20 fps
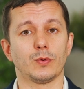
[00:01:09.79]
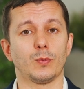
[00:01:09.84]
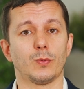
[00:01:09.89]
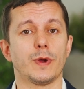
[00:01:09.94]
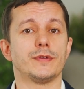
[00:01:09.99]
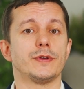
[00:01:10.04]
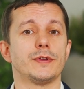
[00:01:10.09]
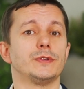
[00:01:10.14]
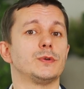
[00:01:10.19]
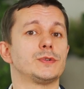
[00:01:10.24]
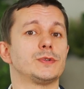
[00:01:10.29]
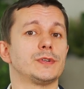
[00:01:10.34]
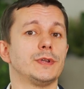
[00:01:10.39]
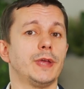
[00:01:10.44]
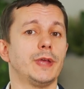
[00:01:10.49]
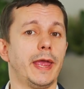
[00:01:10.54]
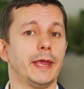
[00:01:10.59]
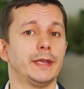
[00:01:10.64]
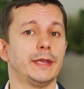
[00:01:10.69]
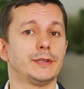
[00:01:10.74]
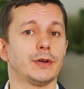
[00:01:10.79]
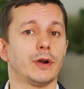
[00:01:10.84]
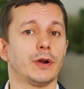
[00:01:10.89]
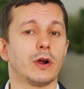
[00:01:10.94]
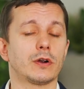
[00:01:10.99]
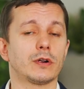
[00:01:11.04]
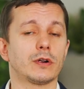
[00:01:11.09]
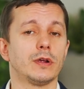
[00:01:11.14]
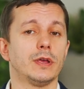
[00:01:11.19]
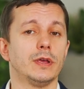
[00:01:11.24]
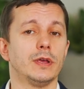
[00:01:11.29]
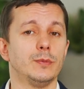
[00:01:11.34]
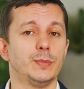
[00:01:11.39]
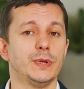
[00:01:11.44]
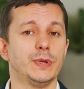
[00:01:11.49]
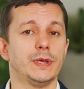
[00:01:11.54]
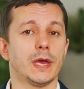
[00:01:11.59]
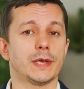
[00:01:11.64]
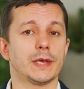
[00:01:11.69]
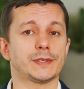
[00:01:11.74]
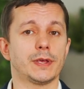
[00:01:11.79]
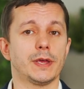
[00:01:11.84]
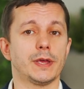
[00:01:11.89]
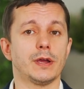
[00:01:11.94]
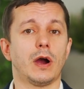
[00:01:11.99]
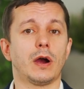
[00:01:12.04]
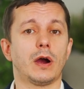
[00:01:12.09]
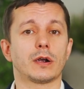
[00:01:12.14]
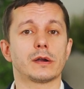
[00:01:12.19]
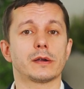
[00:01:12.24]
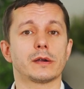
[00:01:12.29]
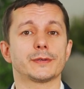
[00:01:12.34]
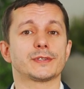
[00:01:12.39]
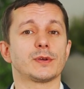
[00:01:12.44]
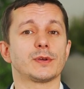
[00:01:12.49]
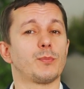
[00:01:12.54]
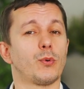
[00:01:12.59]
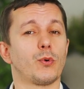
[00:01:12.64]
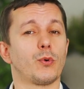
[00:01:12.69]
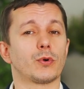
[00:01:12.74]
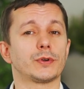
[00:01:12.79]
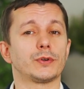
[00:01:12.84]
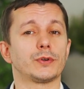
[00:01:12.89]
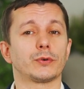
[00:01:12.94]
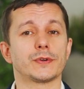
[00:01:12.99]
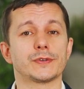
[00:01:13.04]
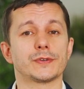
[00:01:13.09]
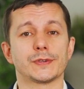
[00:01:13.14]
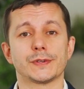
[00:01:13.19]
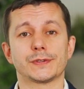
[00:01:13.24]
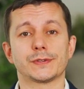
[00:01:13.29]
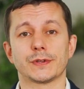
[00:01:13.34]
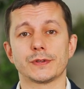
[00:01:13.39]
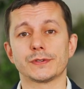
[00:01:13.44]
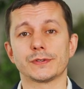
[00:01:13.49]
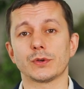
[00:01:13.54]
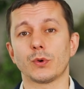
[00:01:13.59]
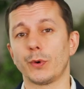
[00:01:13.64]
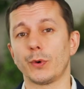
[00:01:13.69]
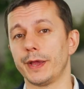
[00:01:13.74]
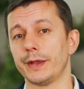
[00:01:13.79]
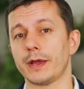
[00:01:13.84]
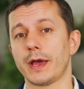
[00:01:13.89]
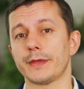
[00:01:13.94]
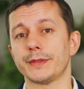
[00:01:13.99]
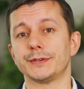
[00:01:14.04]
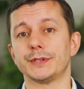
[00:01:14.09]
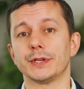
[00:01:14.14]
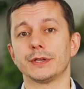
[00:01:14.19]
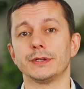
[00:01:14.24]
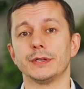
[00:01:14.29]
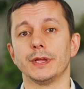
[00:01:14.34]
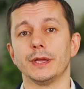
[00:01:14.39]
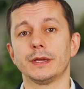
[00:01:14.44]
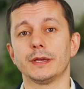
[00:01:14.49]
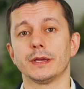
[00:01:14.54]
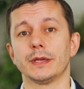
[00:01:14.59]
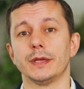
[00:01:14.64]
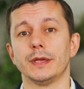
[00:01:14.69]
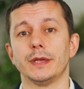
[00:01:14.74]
whether using ATR, PSAR, support or resistance or any other technique,